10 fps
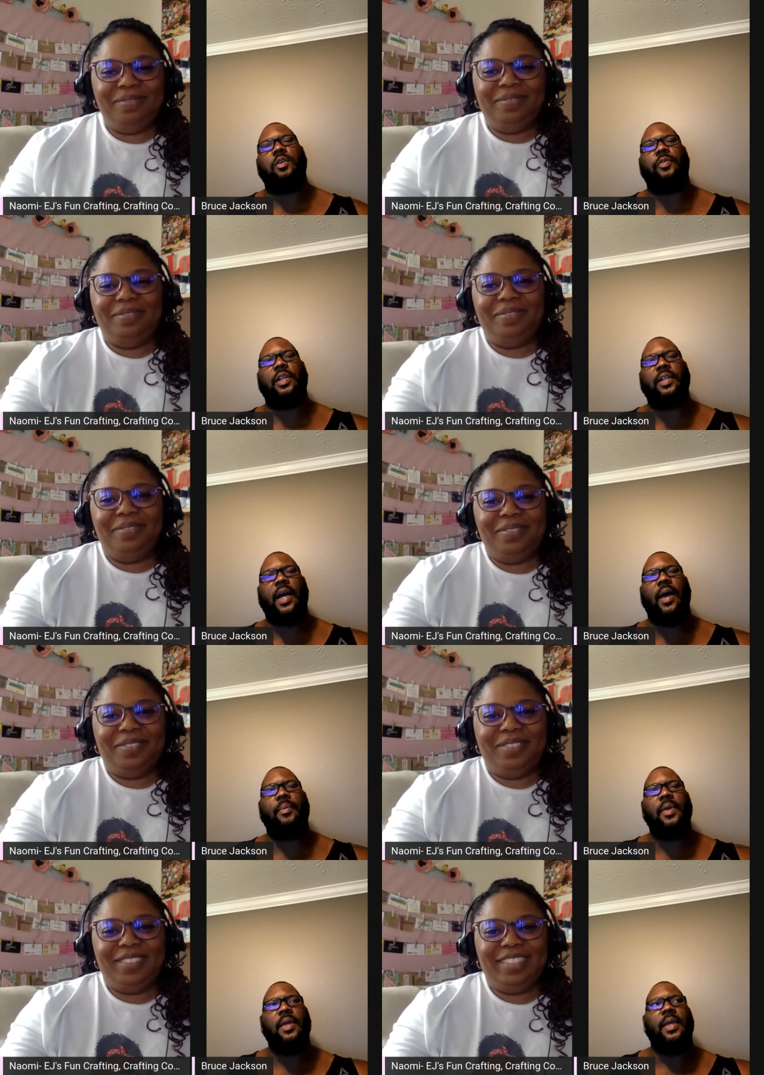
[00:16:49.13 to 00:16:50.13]
Speaker 1: over the top
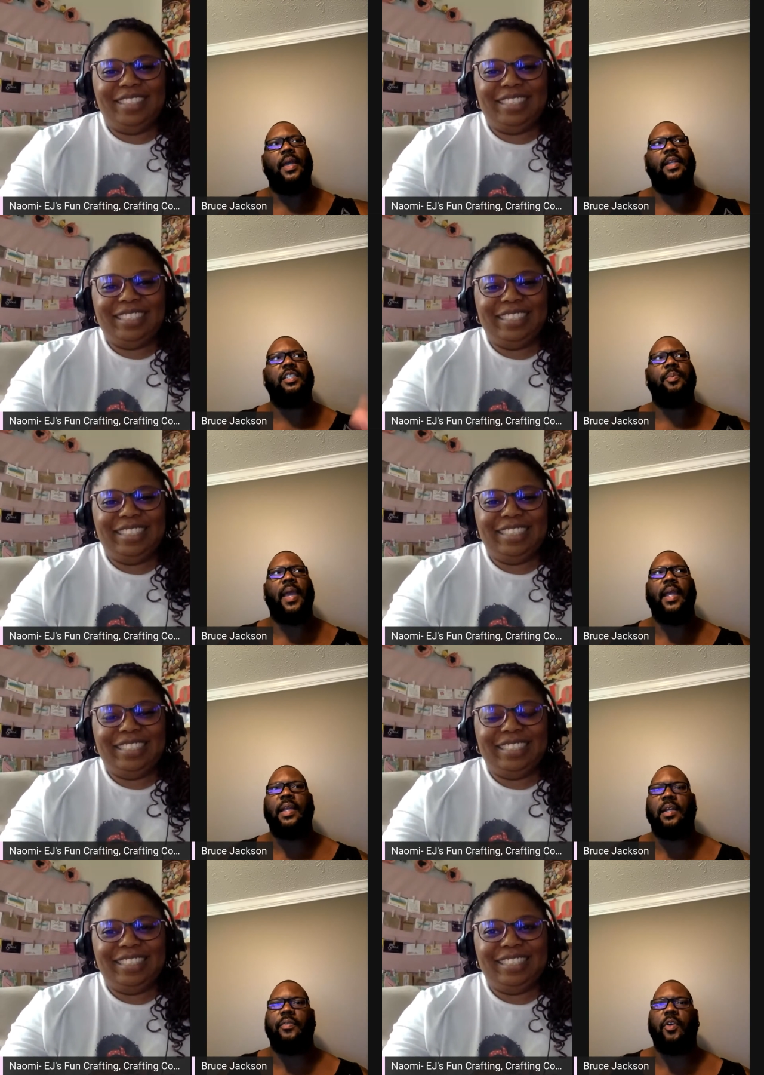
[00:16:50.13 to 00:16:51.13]
and it's made
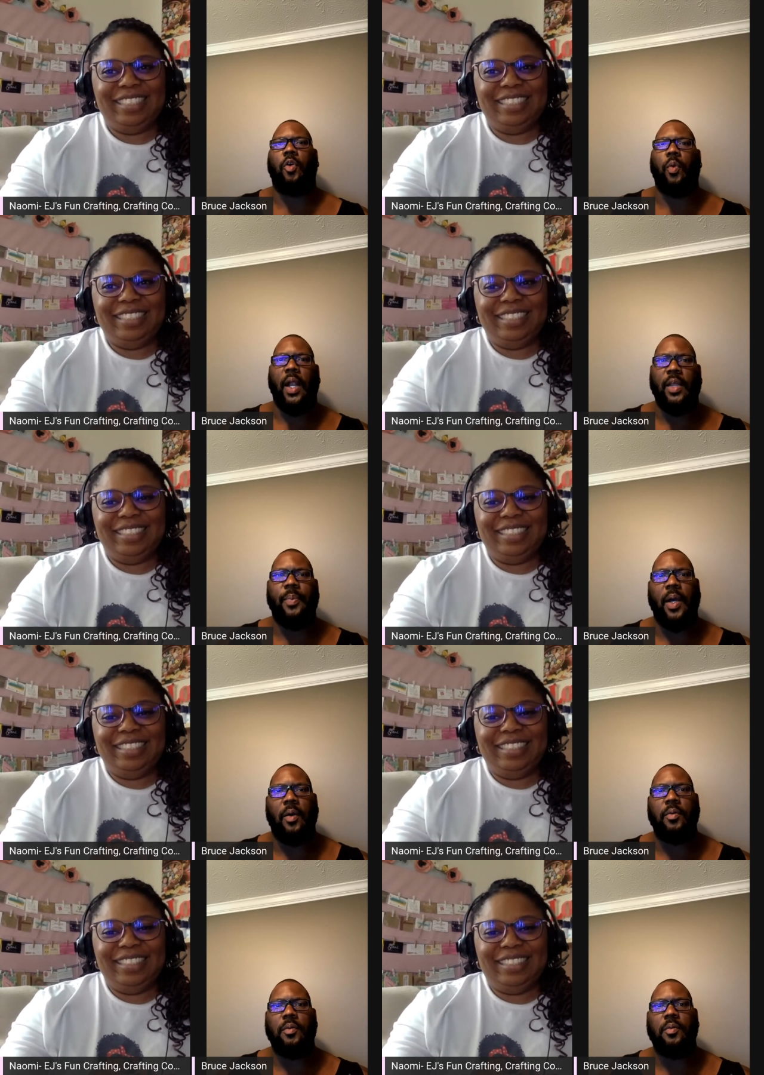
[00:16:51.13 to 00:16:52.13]
out of the karate
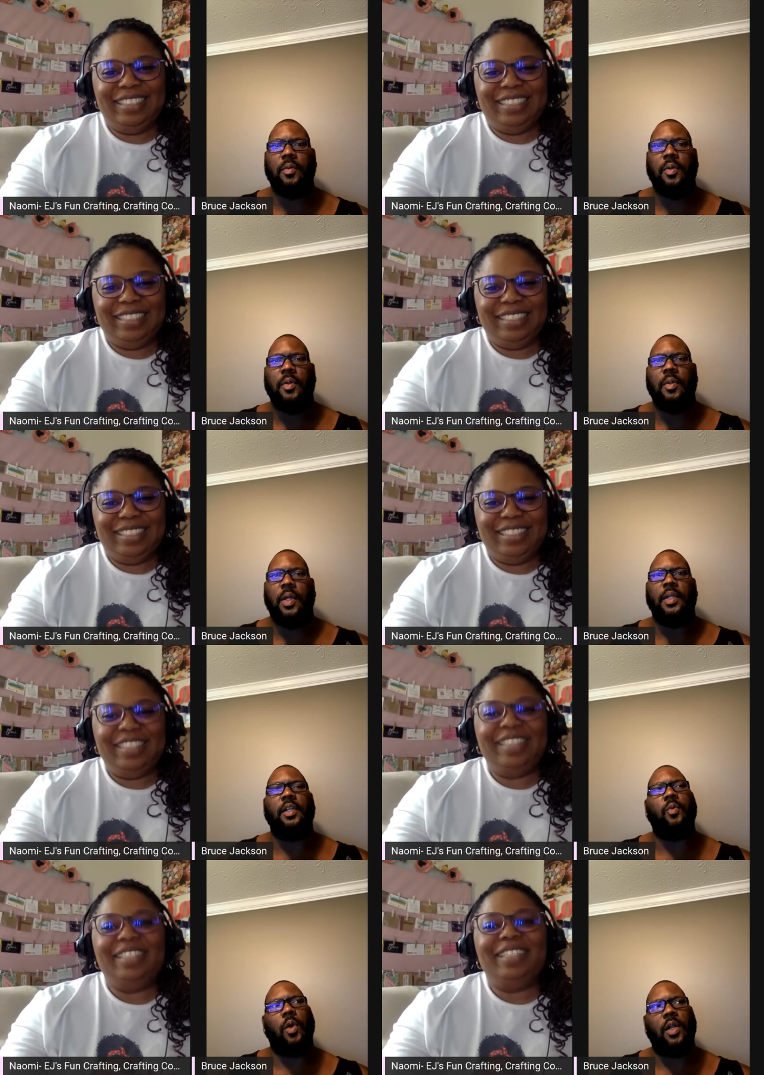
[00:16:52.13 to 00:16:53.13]
belt. And
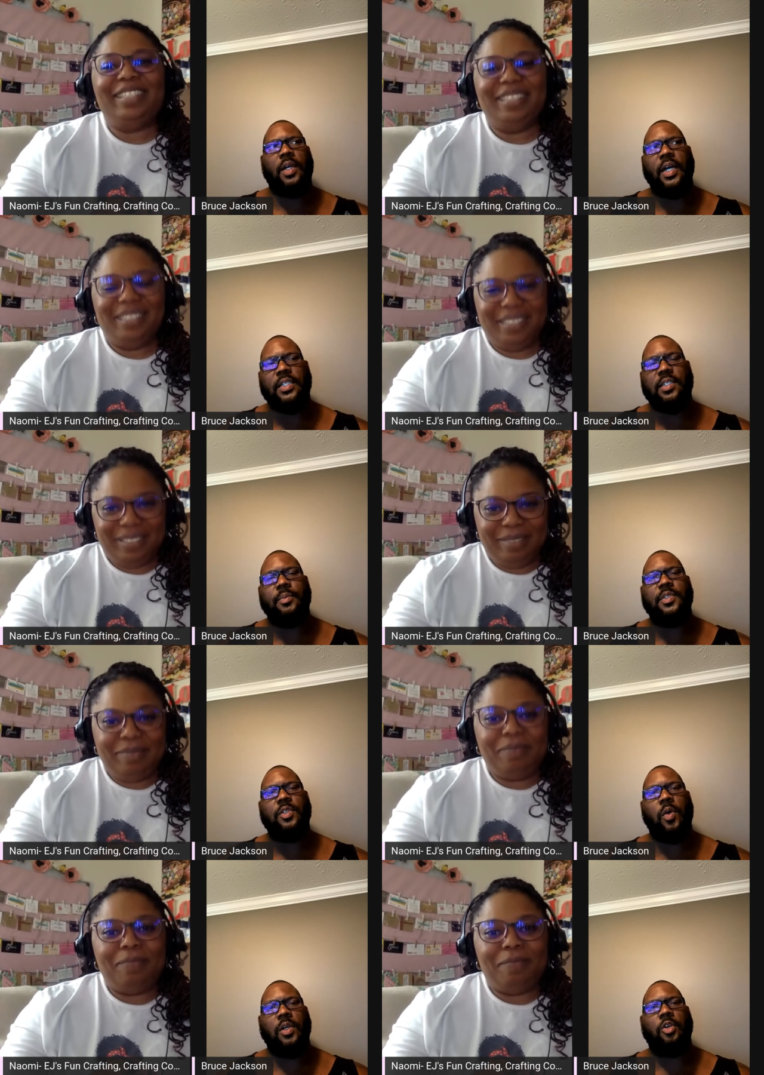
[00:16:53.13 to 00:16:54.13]
then the word customs is
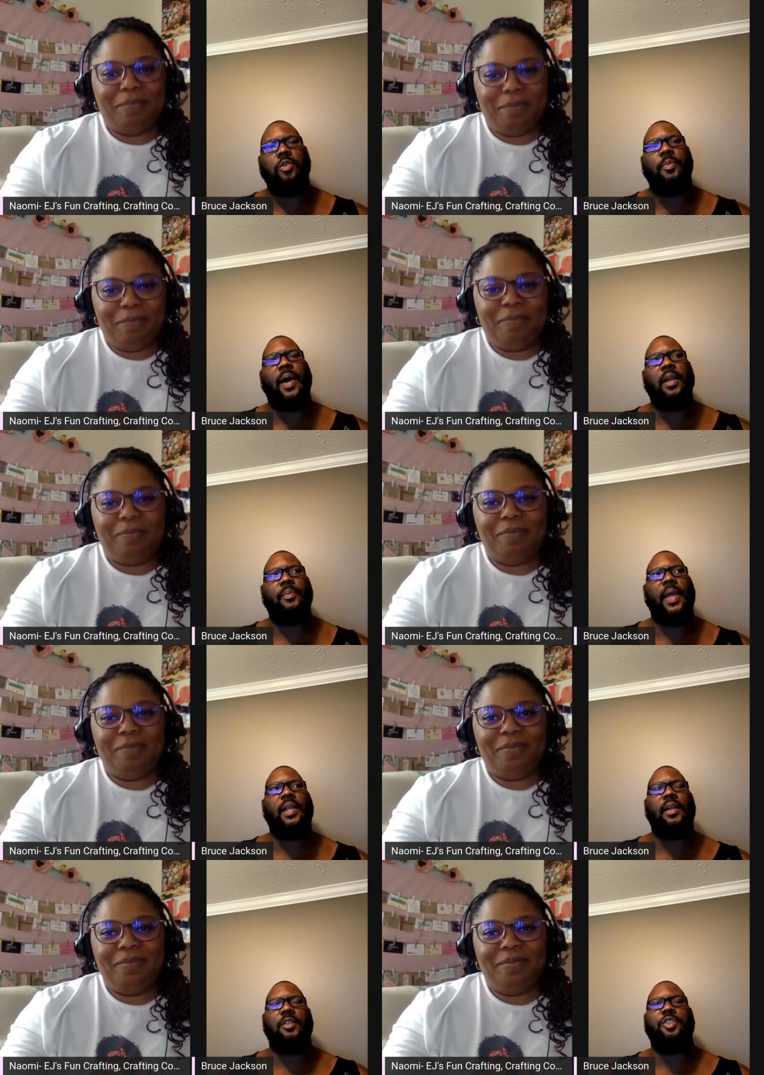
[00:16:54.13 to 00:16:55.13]
going under the bottom made
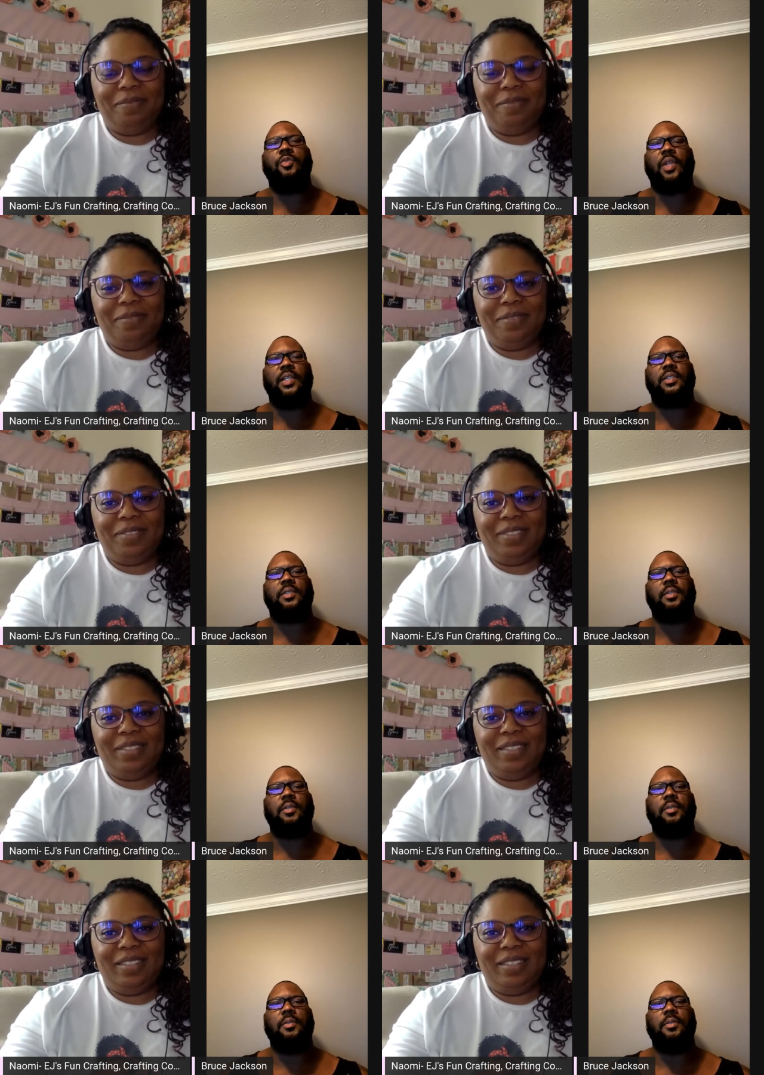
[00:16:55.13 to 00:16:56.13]
out of
Speaker 2: the shoelaces.
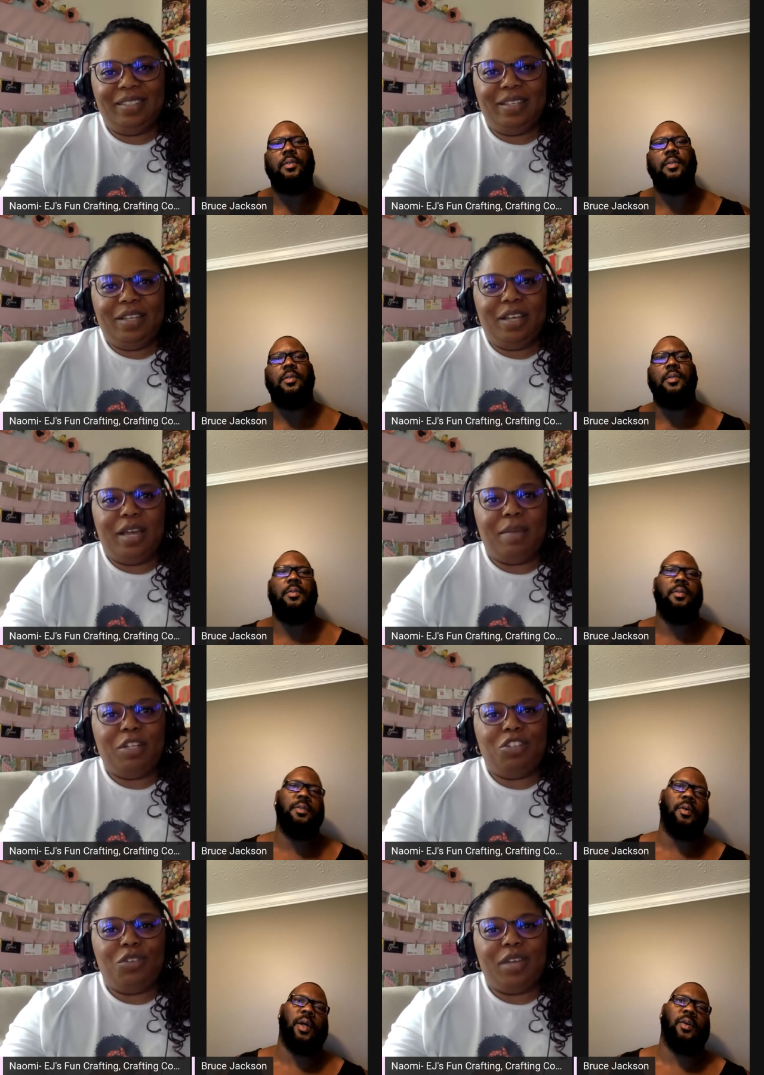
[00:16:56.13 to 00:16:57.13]
I'm going to show
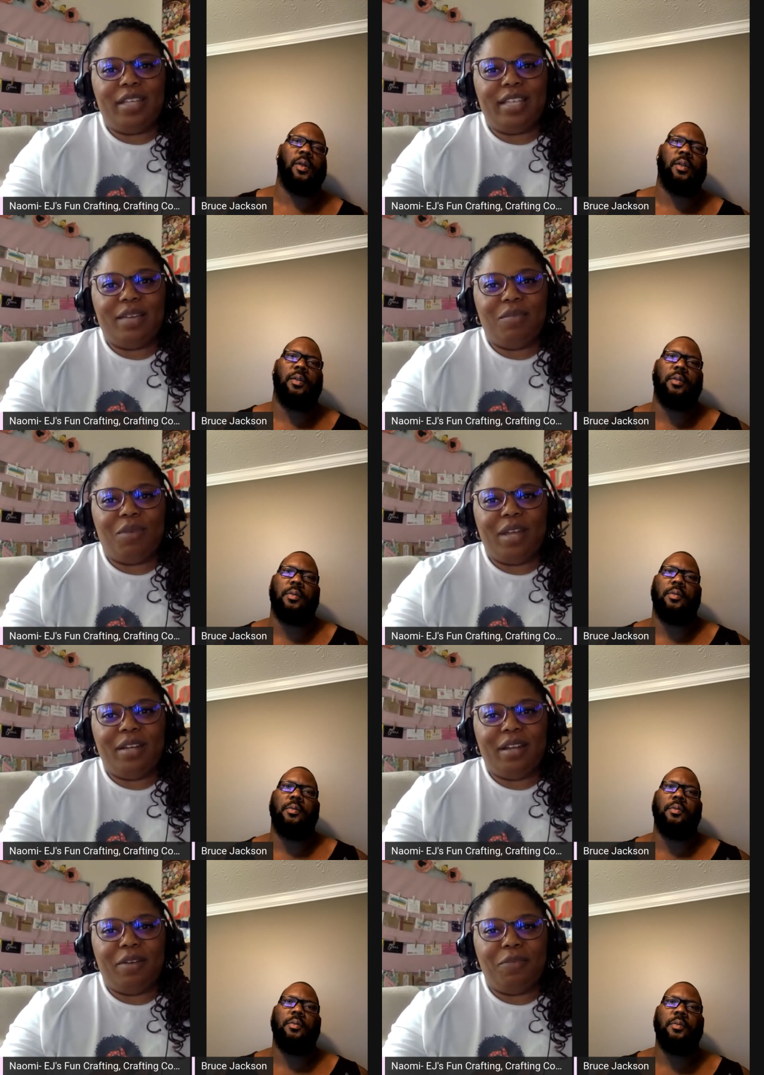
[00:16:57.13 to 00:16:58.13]
so you guys that right
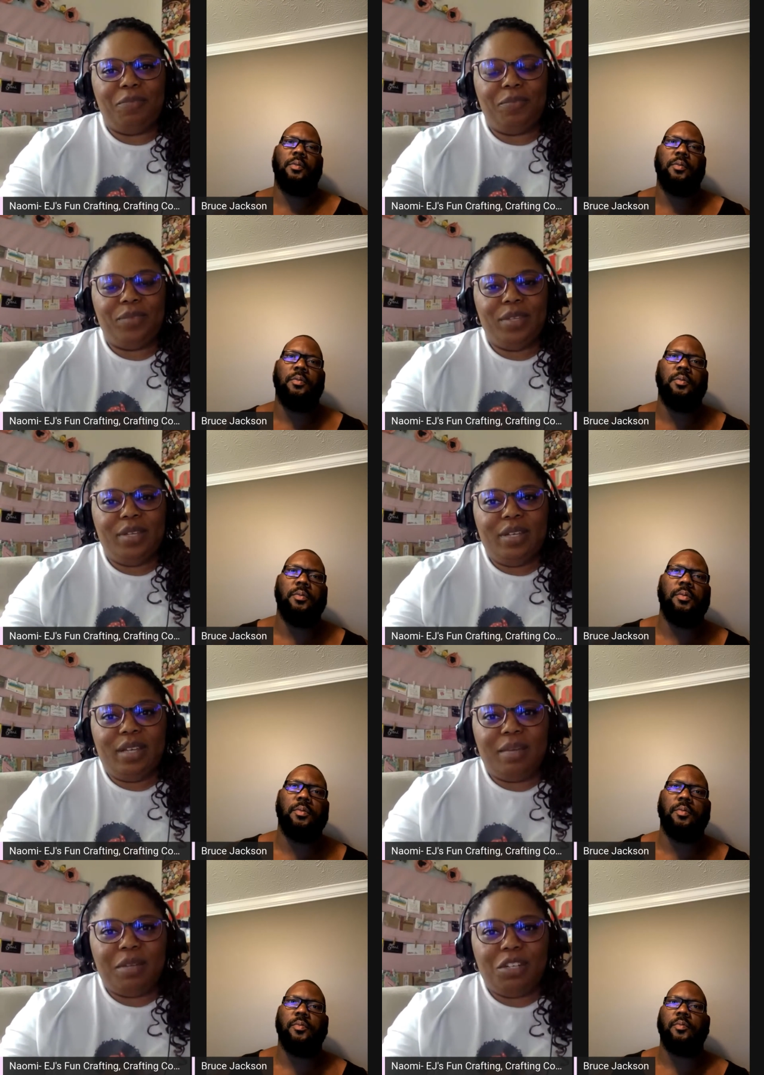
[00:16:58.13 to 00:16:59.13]
now. I'm
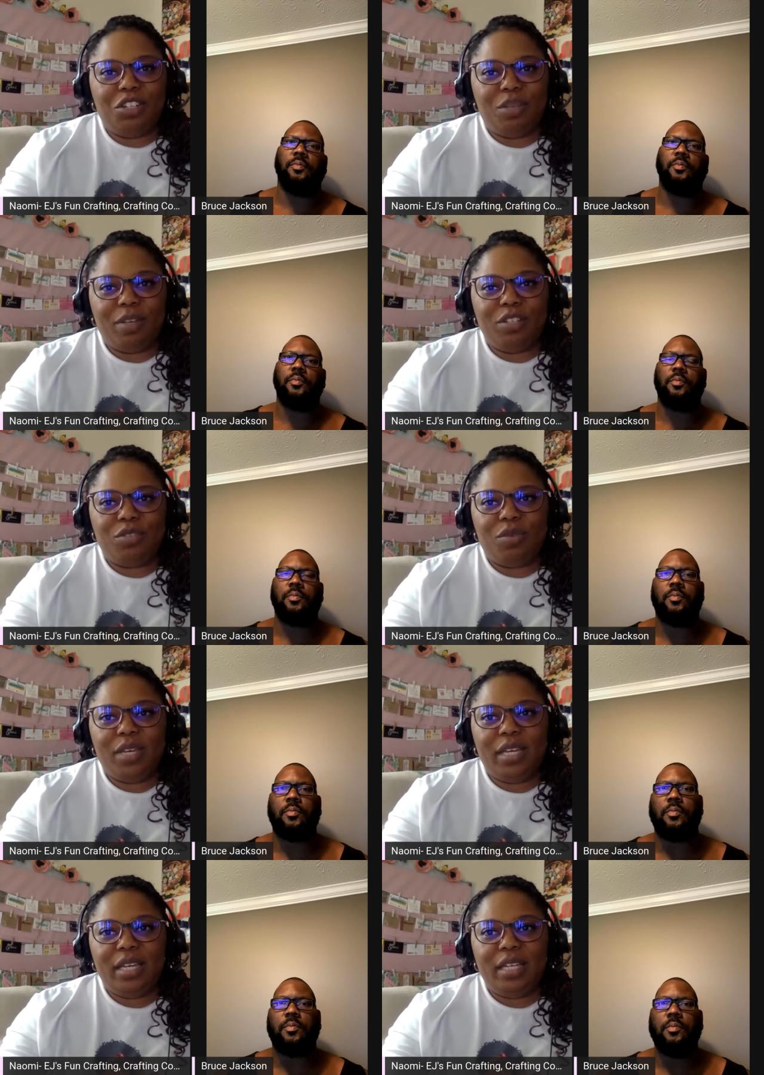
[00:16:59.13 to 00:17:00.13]
going to share my
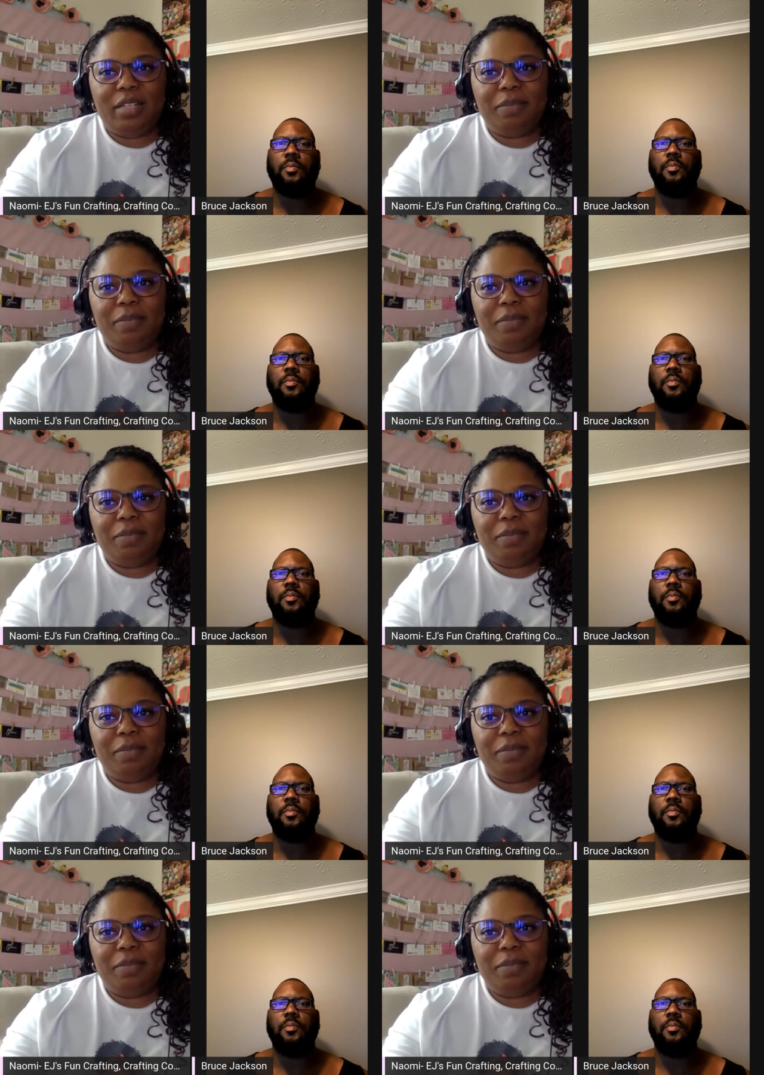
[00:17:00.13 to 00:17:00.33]
screen